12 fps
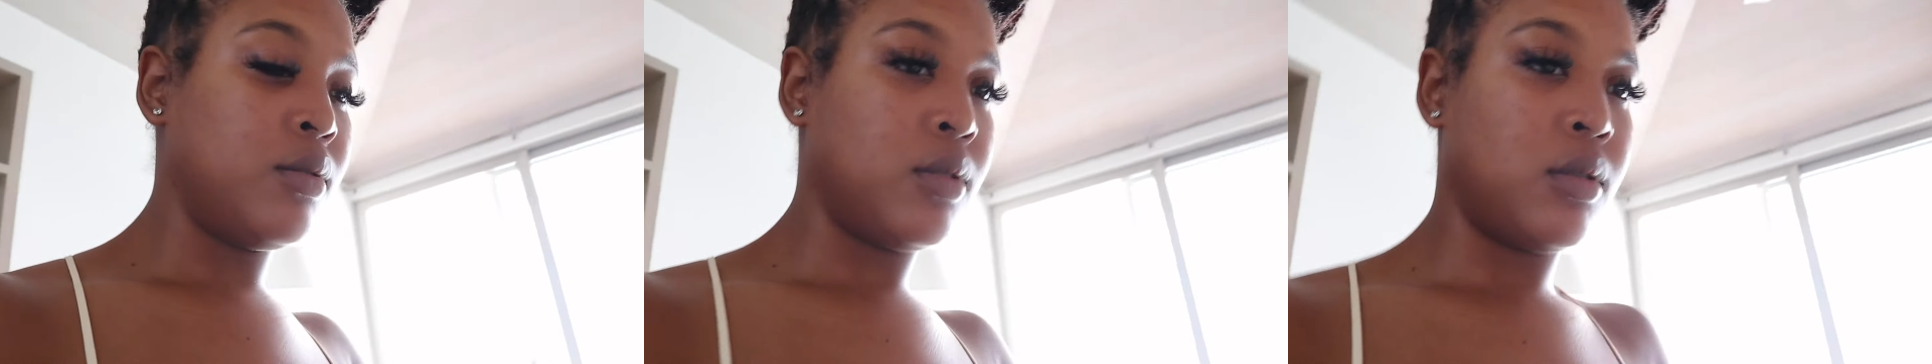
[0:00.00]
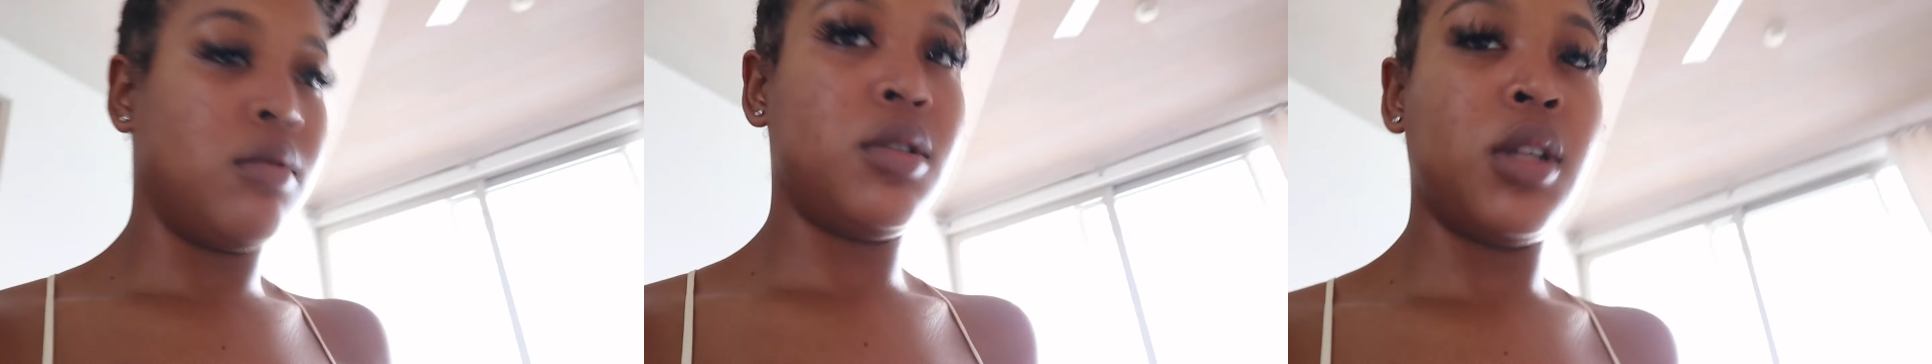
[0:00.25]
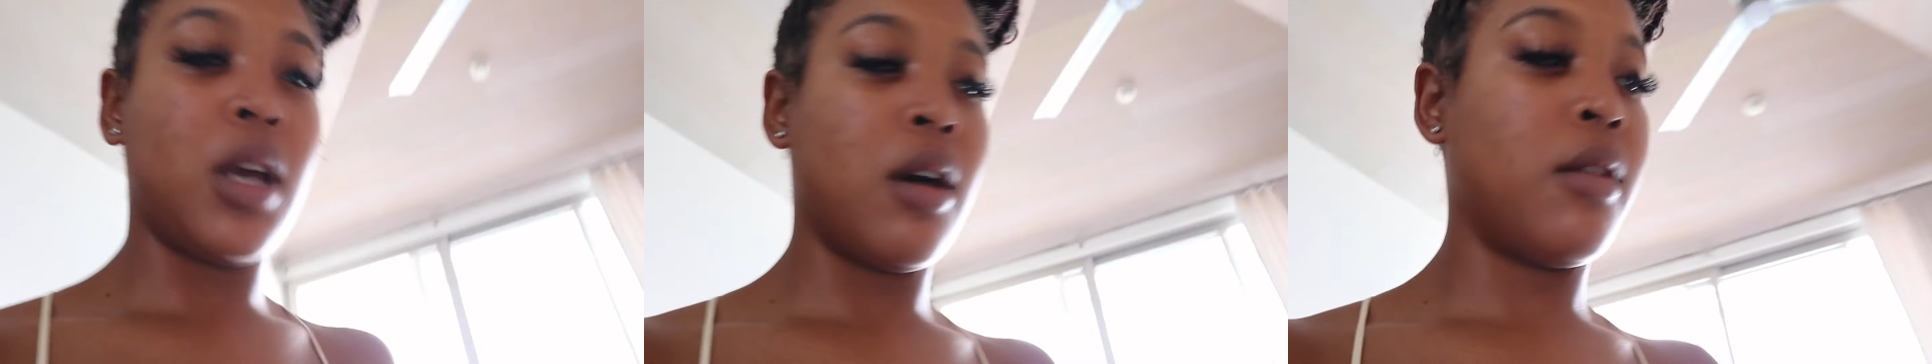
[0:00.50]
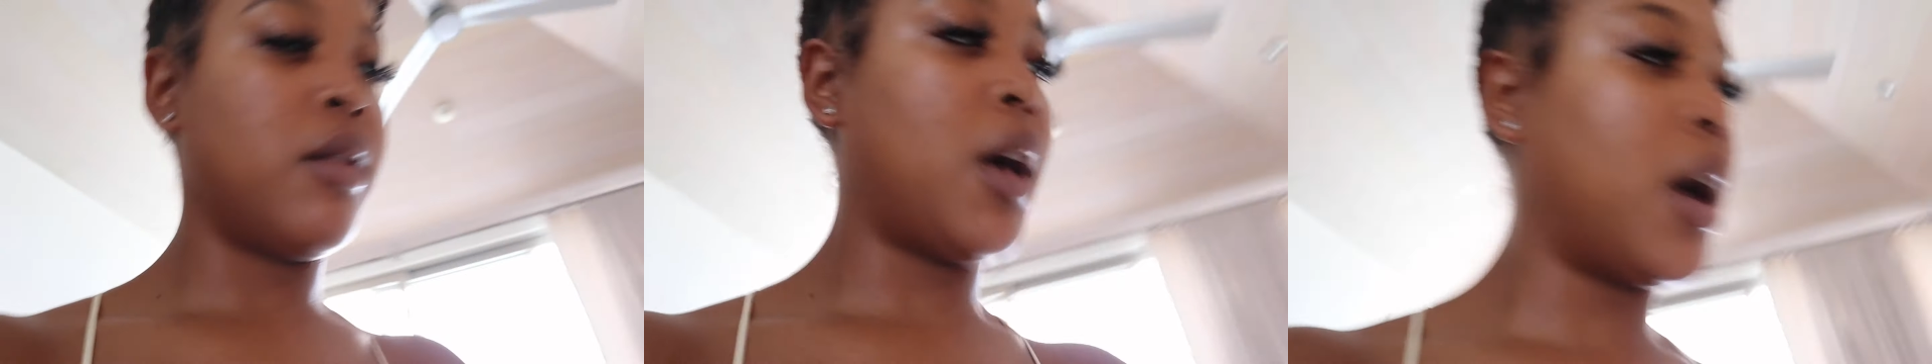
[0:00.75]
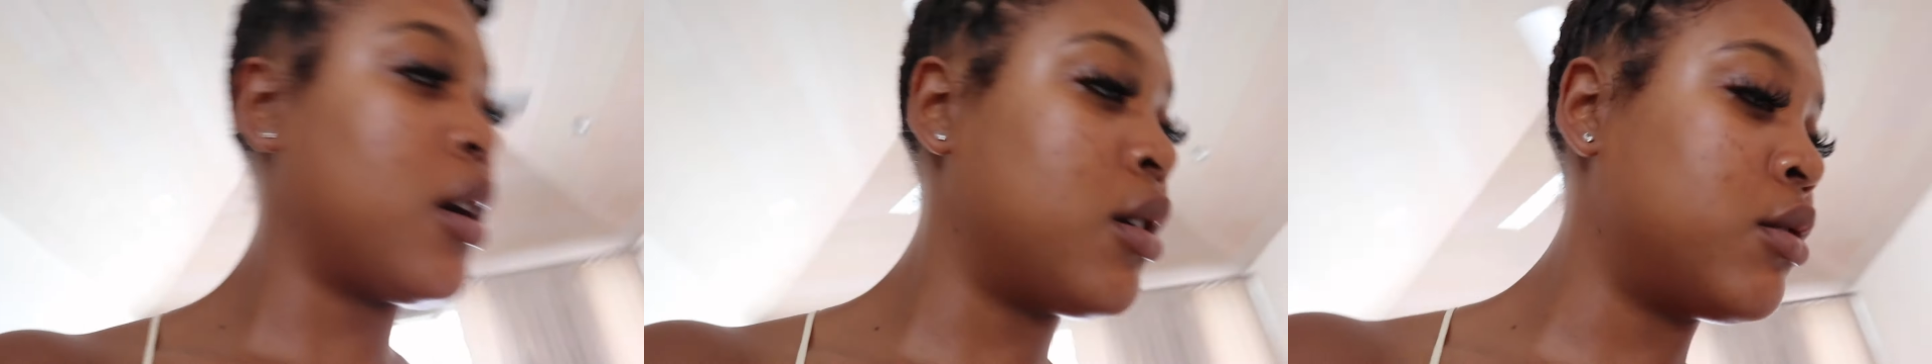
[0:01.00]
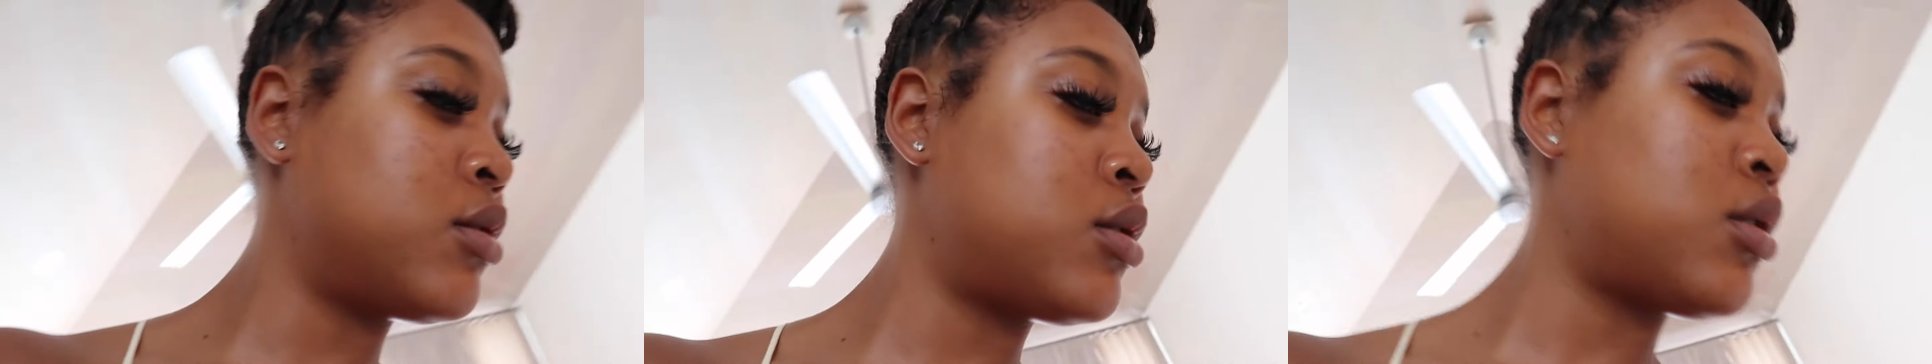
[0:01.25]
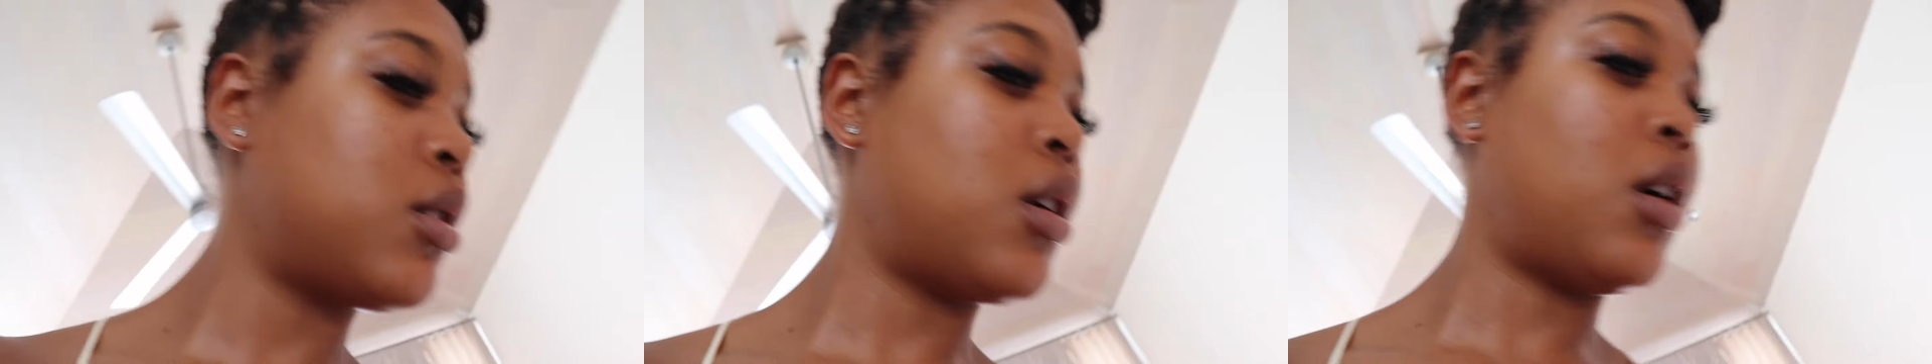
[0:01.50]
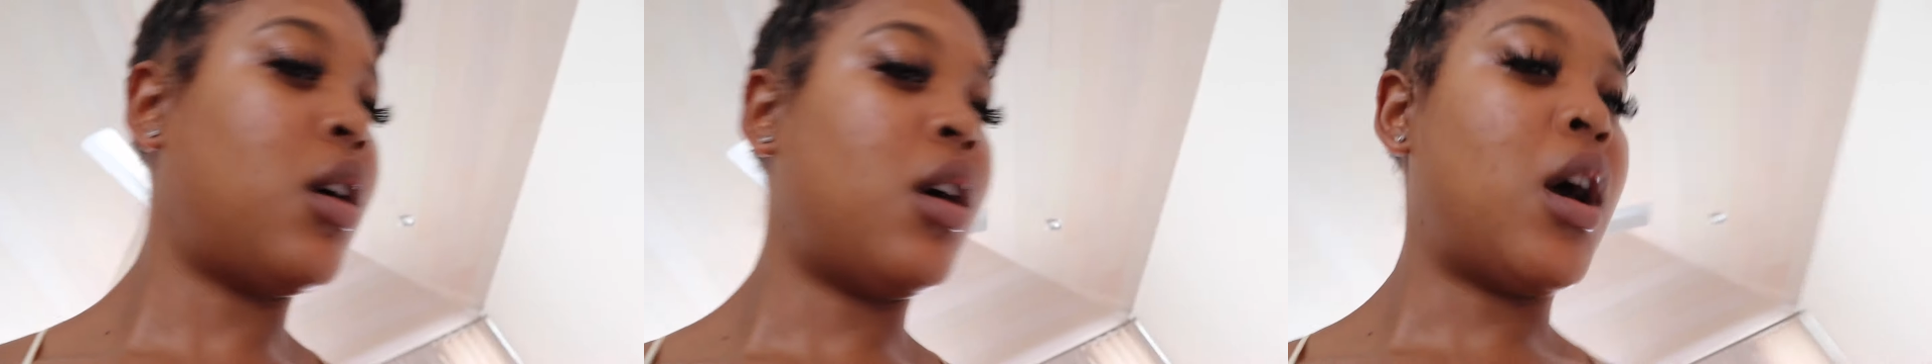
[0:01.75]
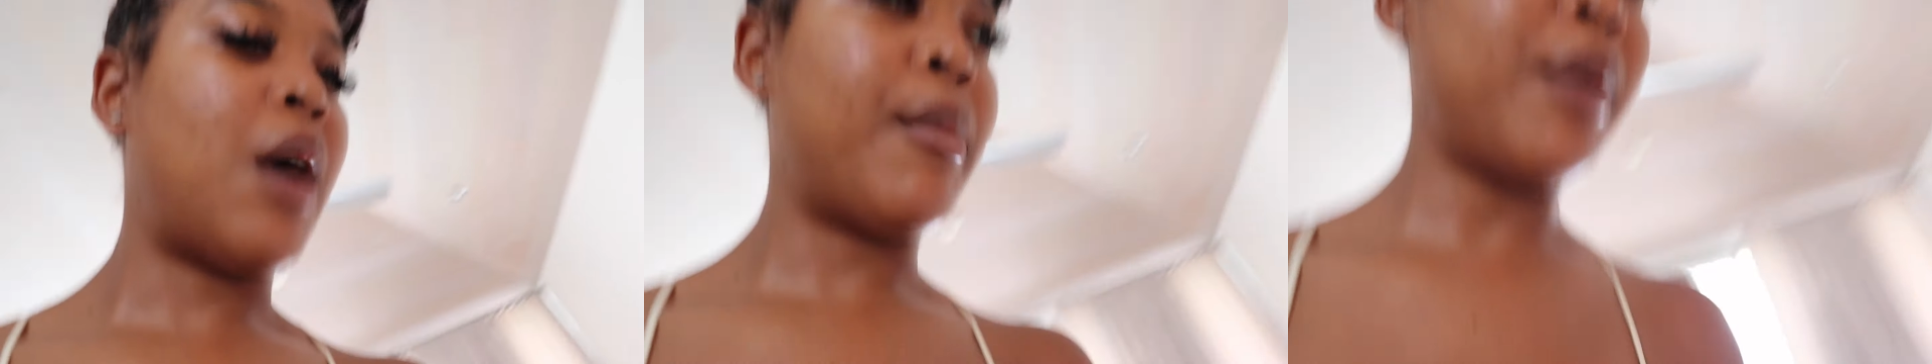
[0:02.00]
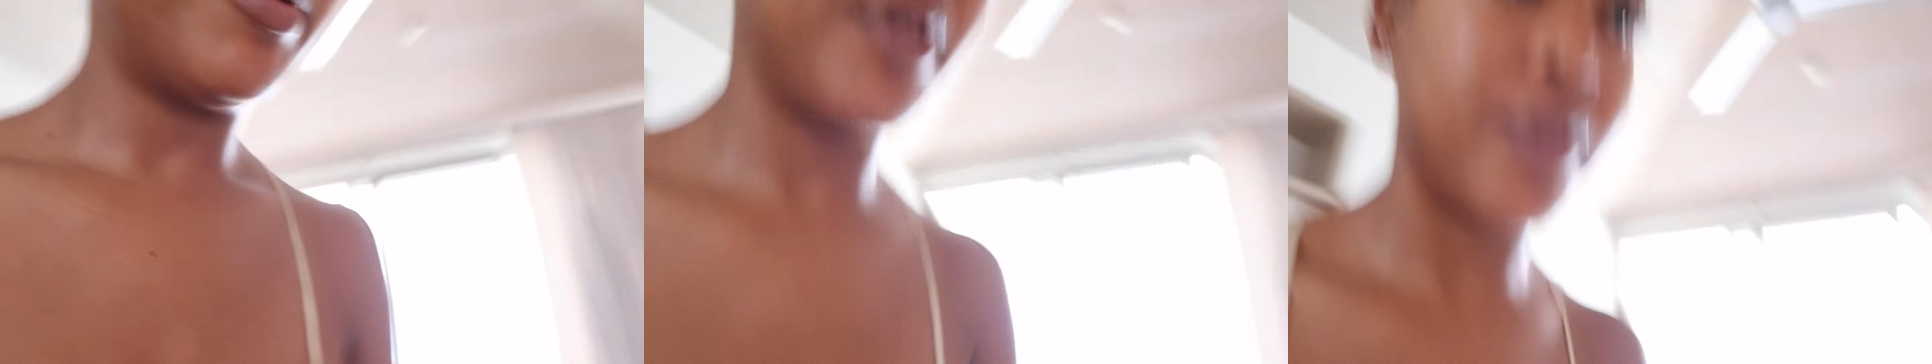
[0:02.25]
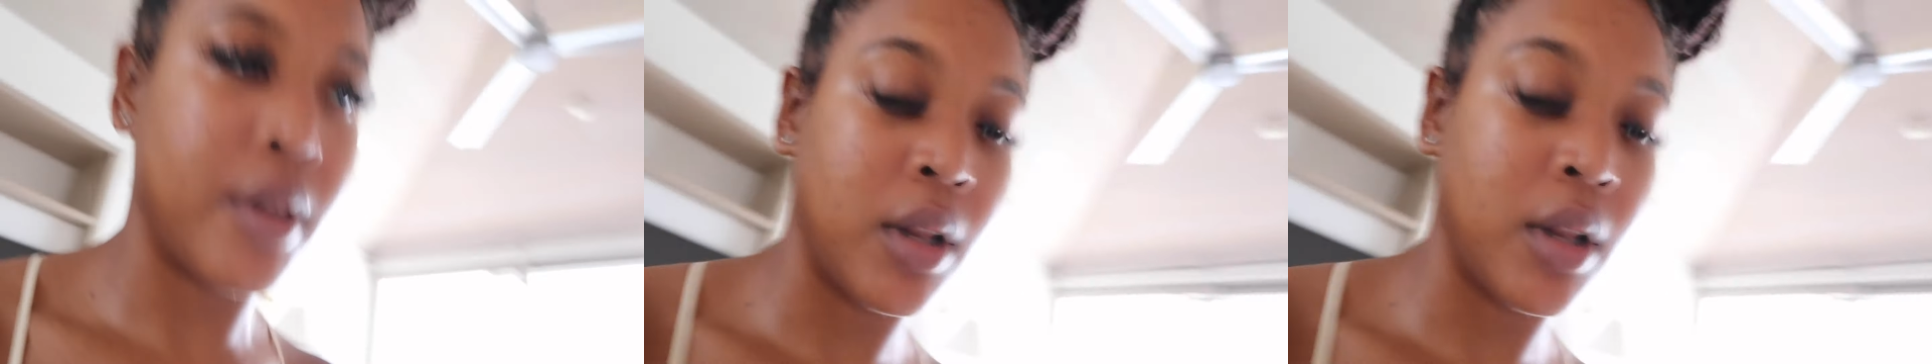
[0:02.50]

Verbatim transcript: so we'll see how that goes. I might put the